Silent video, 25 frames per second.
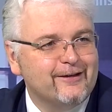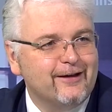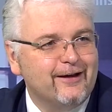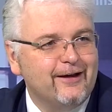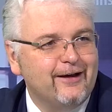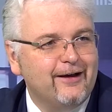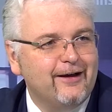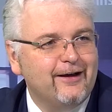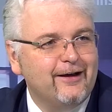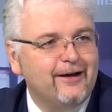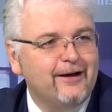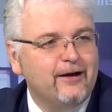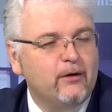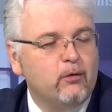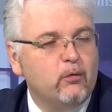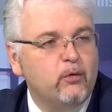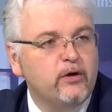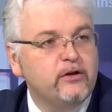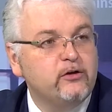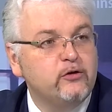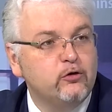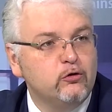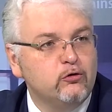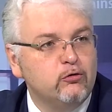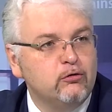uh, we
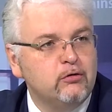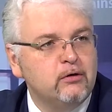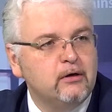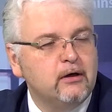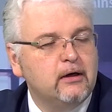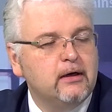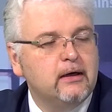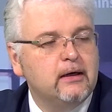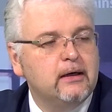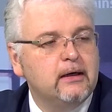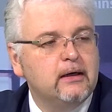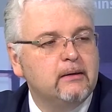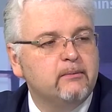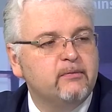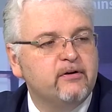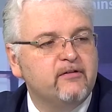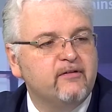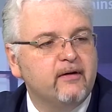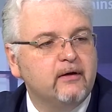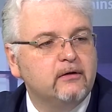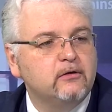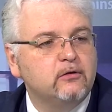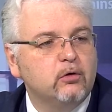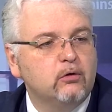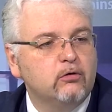do uh,
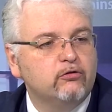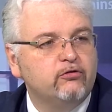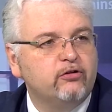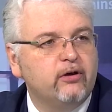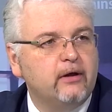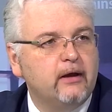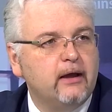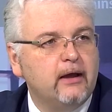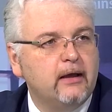prevent torture,